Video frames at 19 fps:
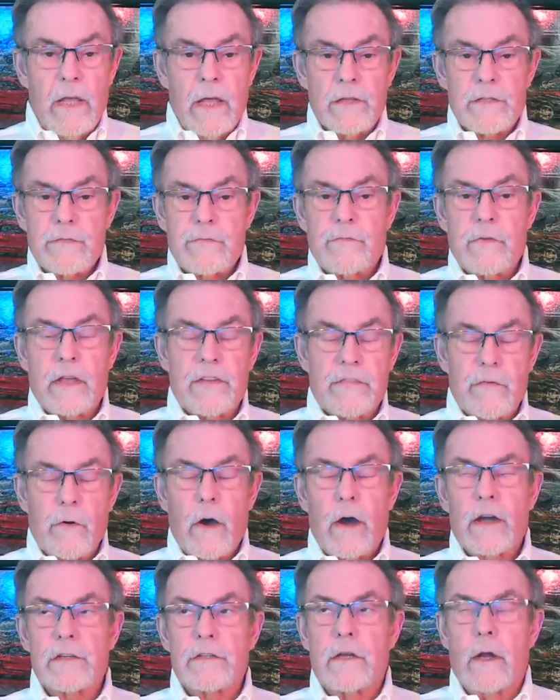as, as
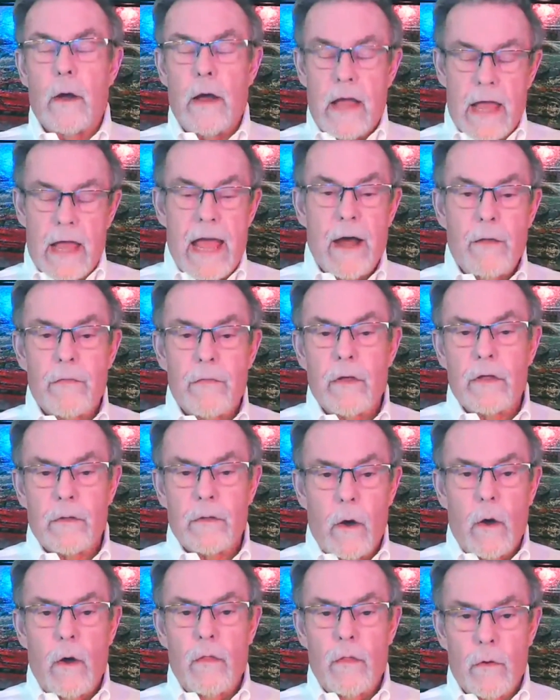far as you know how the
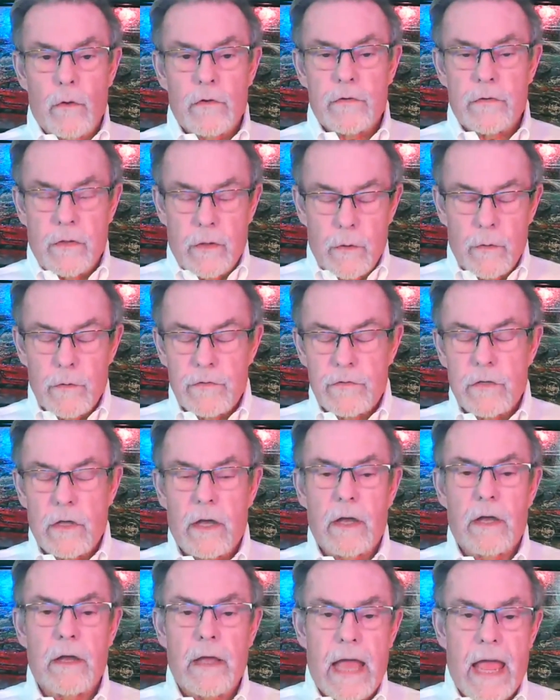all those those
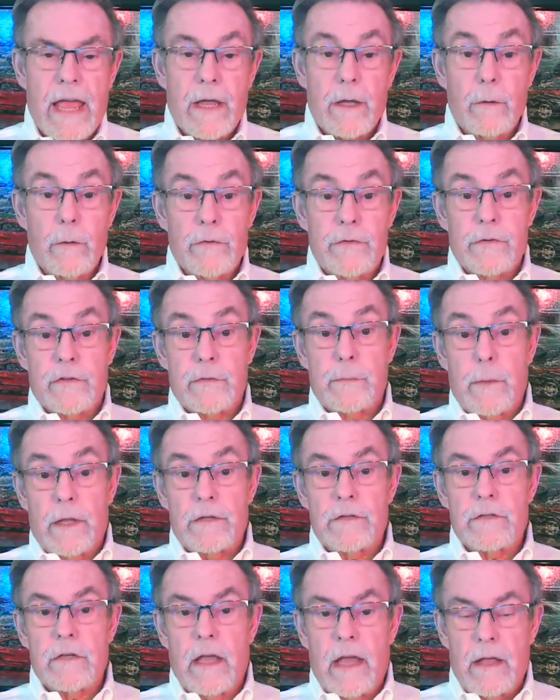uh, angled
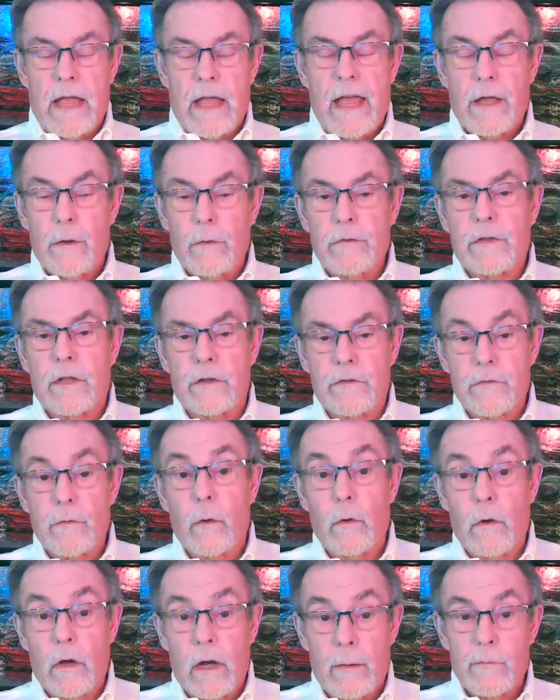suspension uh, angled
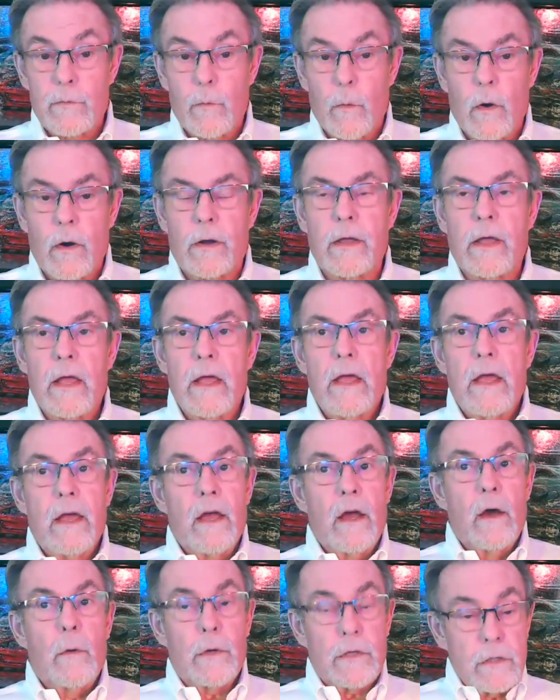control arms work,
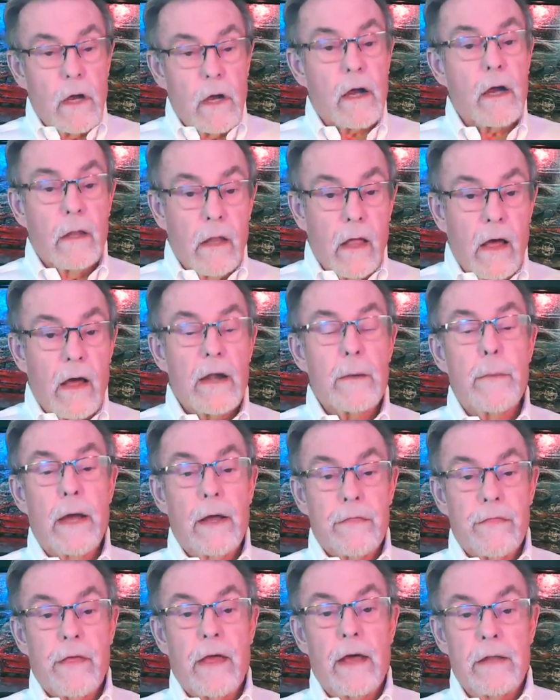we talk a lot
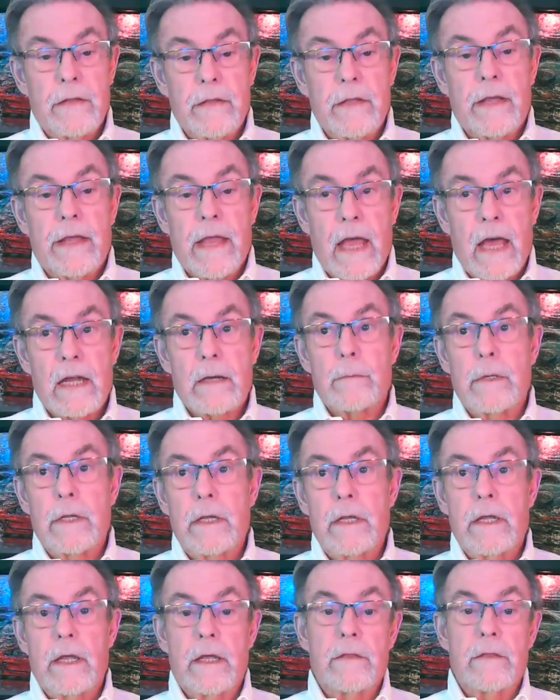about that in the
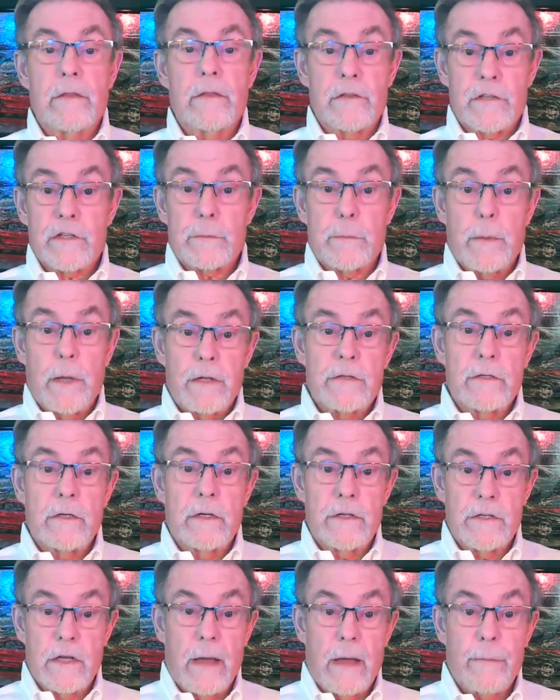academy in the suspension and
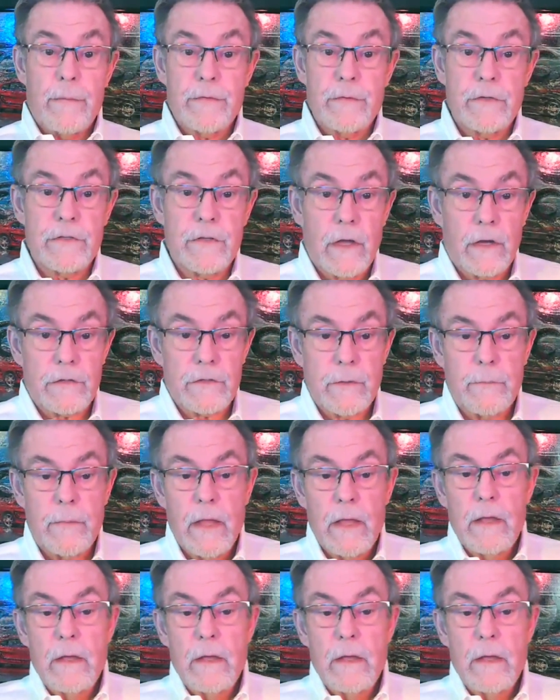geometry section,